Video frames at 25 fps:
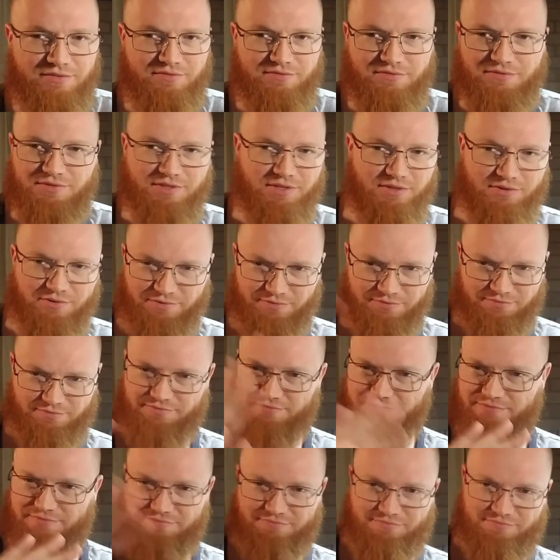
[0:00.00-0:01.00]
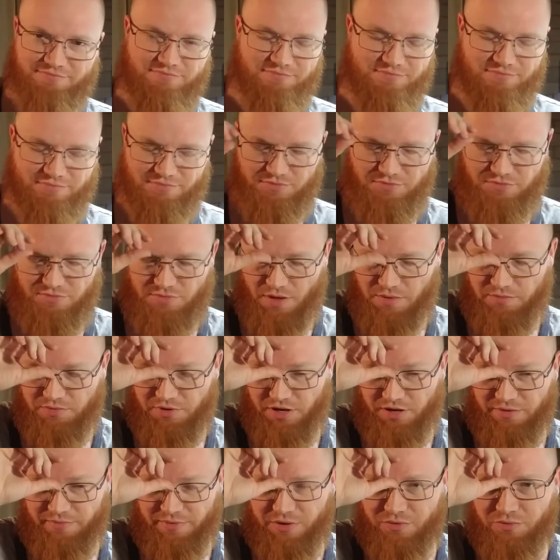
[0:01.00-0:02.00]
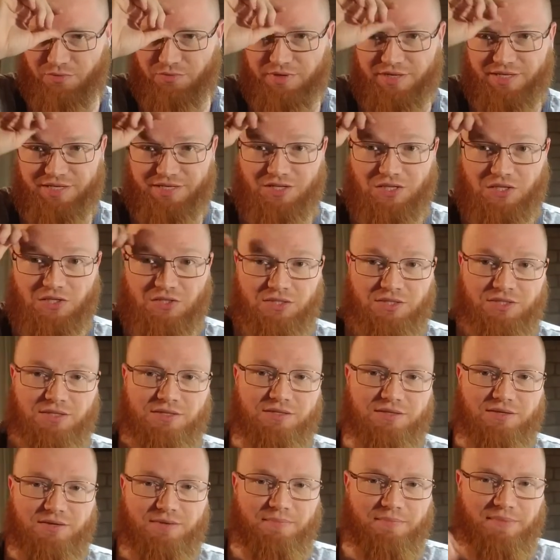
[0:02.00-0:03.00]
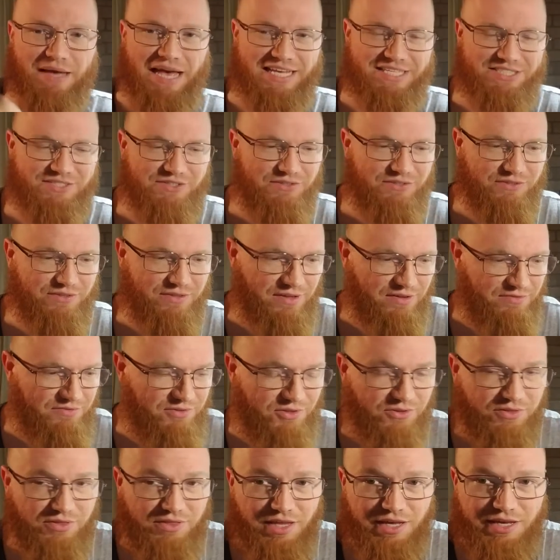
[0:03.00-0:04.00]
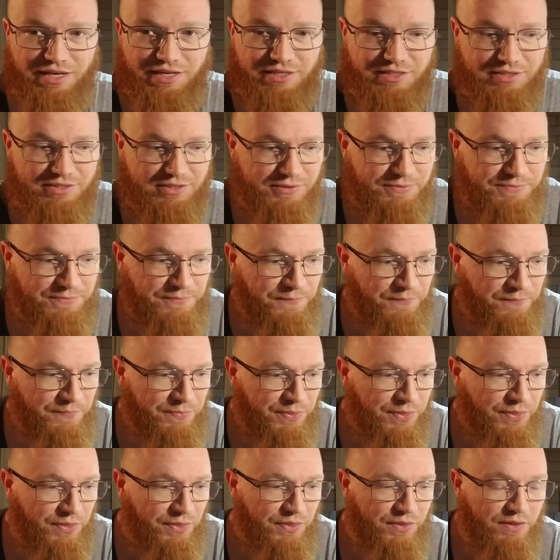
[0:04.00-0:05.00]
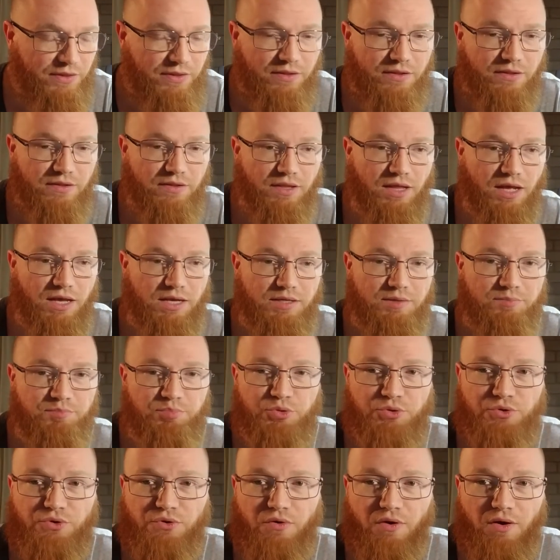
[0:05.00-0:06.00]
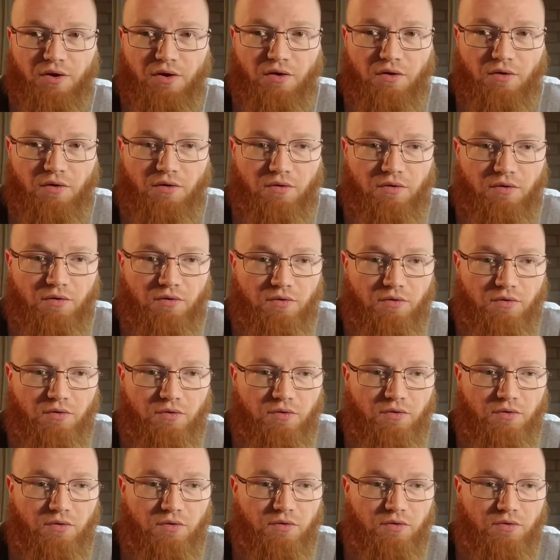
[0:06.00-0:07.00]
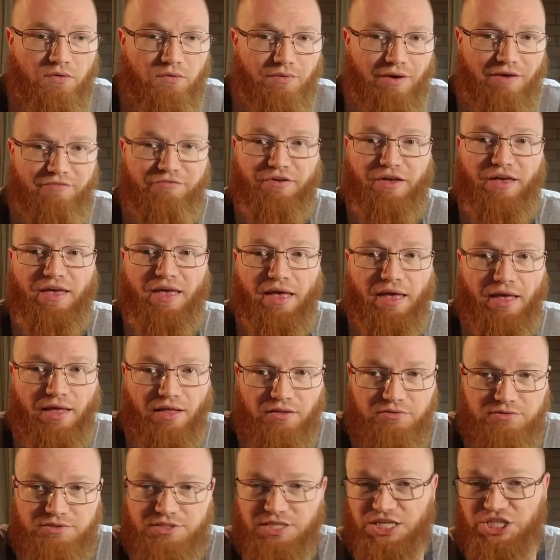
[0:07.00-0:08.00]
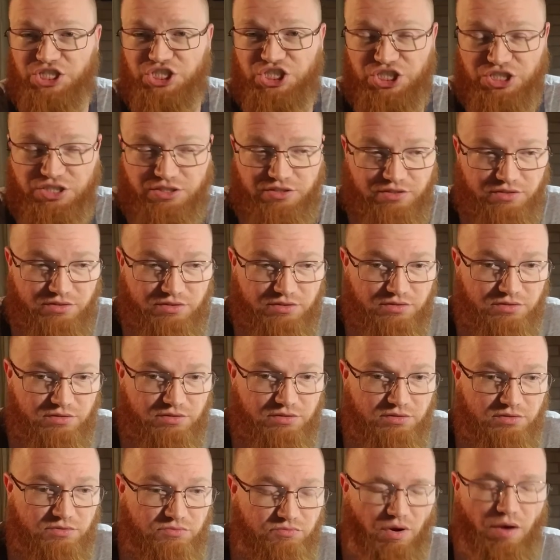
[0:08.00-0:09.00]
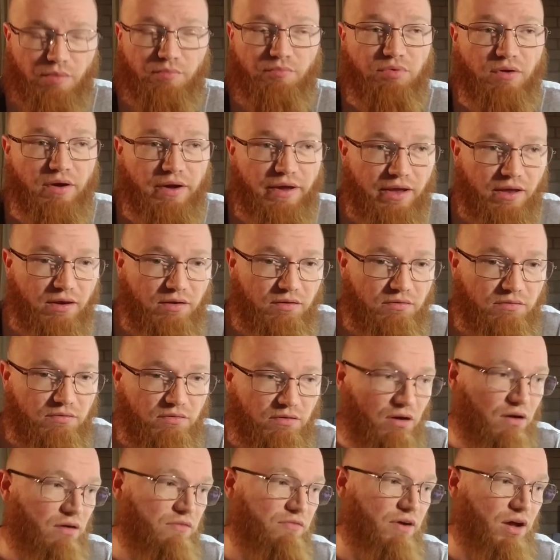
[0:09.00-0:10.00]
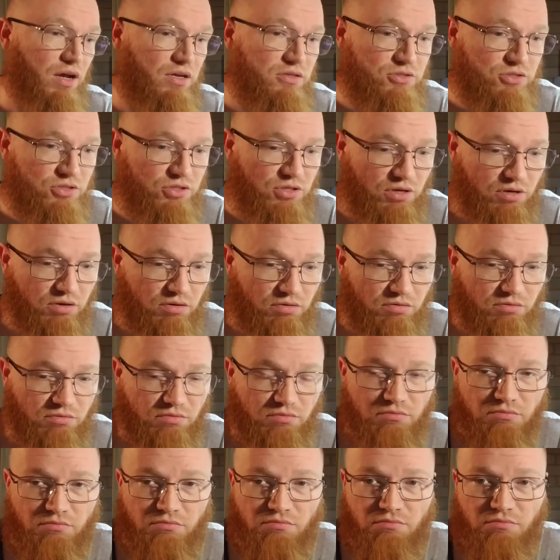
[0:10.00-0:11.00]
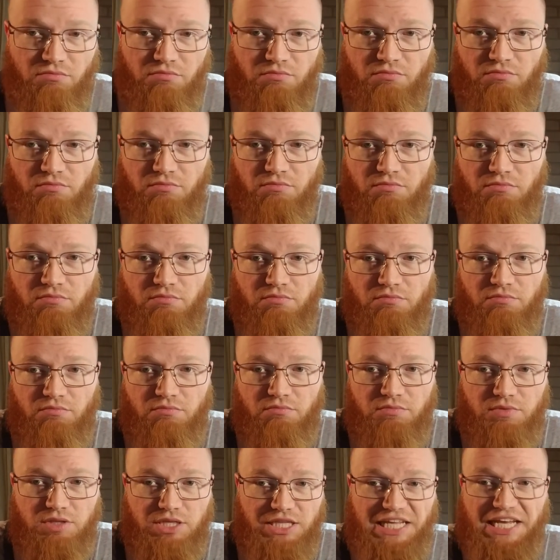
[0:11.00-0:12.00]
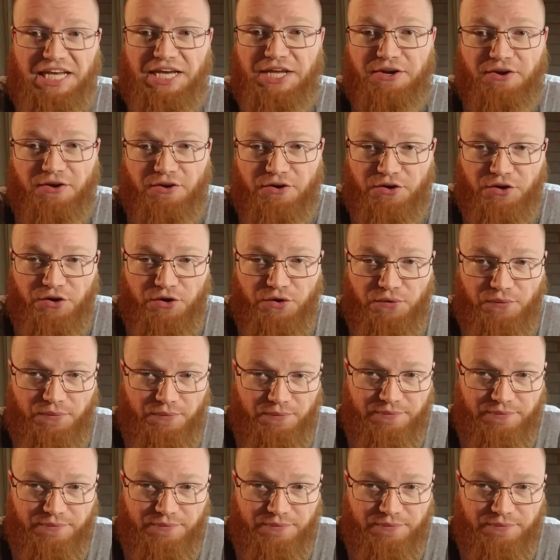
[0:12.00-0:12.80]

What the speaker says: So I'm talking about real master level things like Bouguereau, Raphael, Titian, Rembrandt, Caravaggio, Leonardo,